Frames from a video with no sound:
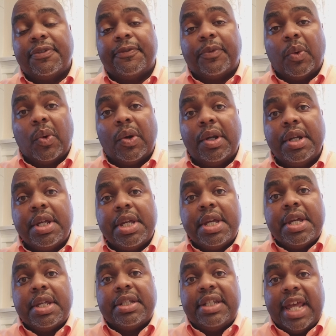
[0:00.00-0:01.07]
for
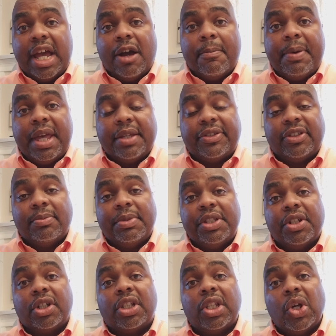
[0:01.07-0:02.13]

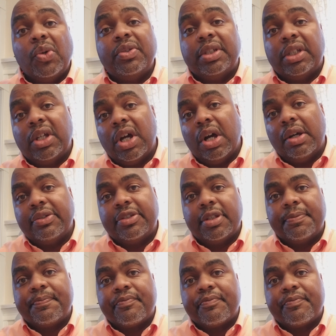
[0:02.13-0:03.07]
your closing cost.